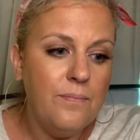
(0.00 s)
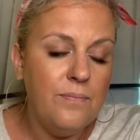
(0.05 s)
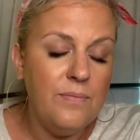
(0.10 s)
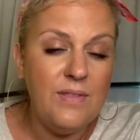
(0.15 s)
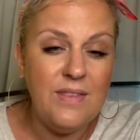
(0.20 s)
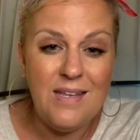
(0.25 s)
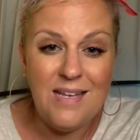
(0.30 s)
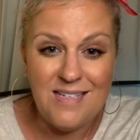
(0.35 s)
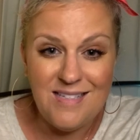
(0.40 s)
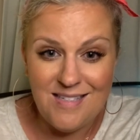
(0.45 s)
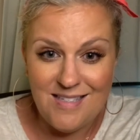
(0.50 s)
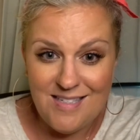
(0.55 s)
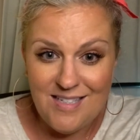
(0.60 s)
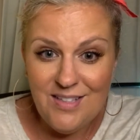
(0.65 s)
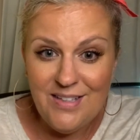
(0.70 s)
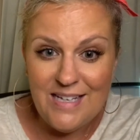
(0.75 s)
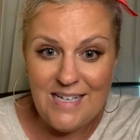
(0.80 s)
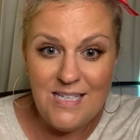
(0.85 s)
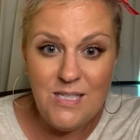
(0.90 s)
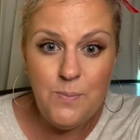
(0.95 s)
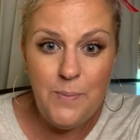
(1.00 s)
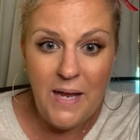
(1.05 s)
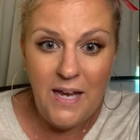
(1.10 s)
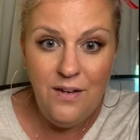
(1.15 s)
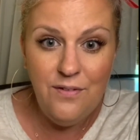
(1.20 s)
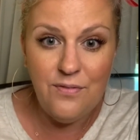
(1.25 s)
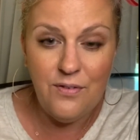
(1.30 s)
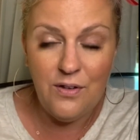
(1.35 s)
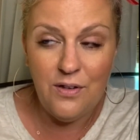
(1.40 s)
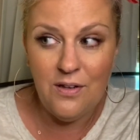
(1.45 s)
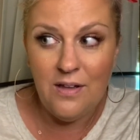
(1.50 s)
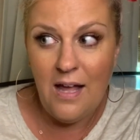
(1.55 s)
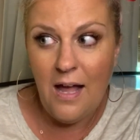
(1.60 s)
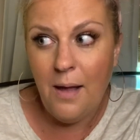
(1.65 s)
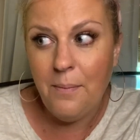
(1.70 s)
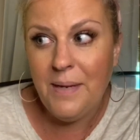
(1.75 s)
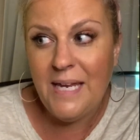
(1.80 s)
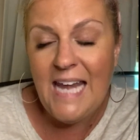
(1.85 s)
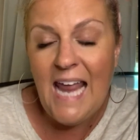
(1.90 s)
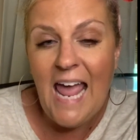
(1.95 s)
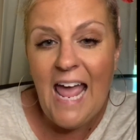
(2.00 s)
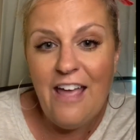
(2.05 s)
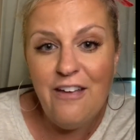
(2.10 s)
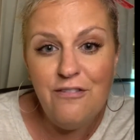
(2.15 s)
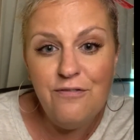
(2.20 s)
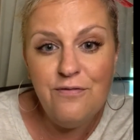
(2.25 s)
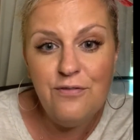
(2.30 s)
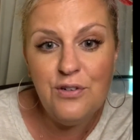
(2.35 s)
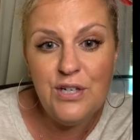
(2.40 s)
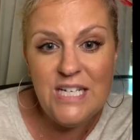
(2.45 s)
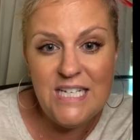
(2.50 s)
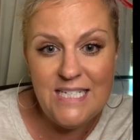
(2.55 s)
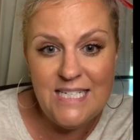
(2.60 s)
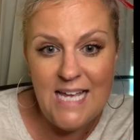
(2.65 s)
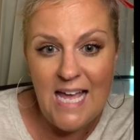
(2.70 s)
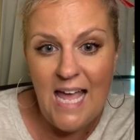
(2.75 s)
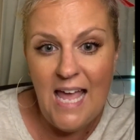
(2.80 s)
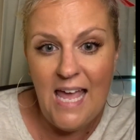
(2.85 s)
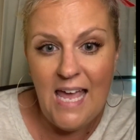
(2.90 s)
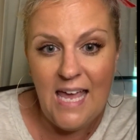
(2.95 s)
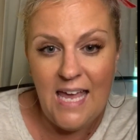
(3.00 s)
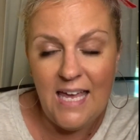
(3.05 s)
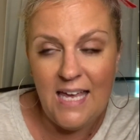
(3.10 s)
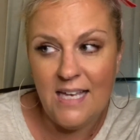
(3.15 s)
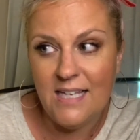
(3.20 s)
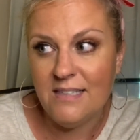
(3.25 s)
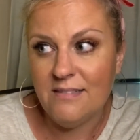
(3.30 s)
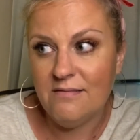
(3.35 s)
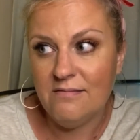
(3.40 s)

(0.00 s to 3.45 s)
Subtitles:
It still is painful. I mean, every day